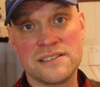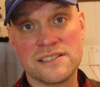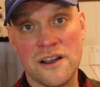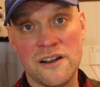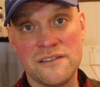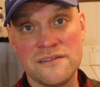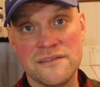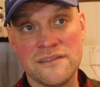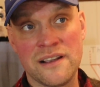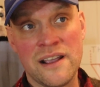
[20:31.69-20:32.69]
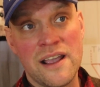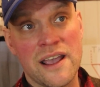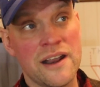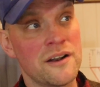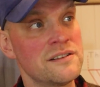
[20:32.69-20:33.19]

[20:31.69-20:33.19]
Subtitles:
So, and